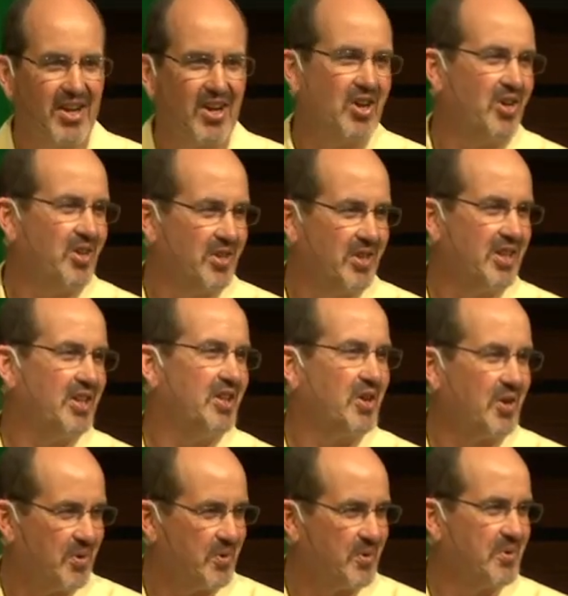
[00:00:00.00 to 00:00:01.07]
all
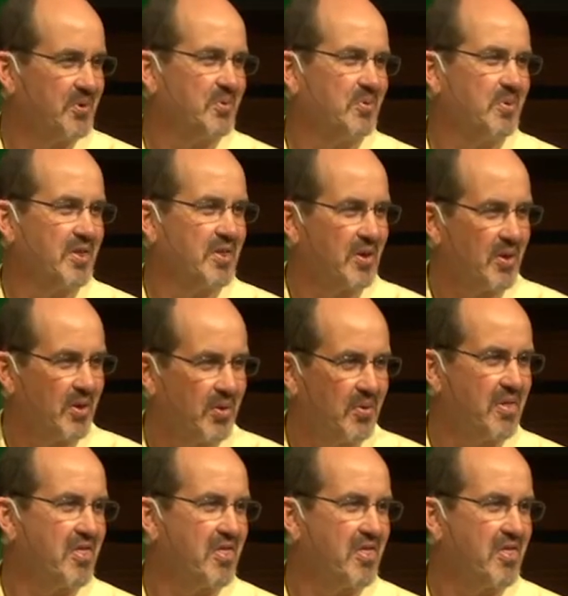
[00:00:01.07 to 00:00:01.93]
alone with their own